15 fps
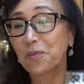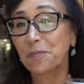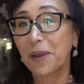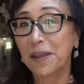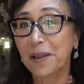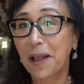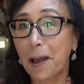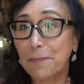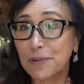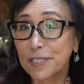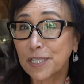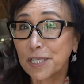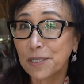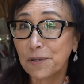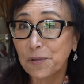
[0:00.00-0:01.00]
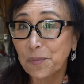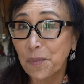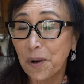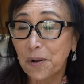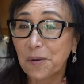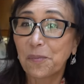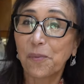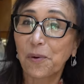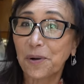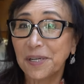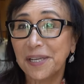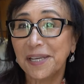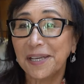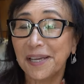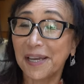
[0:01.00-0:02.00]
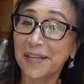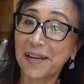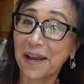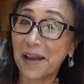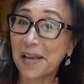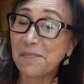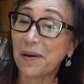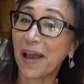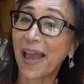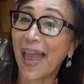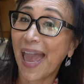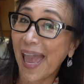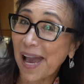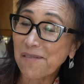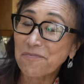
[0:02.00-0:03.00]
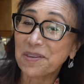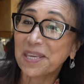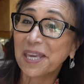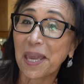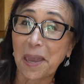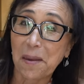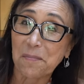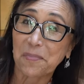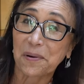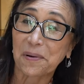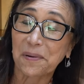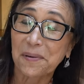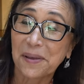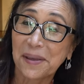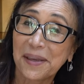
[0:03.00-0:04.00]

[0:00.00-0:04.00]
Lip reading: for my cappuccino tomorrow morning, and I'm a happy camper.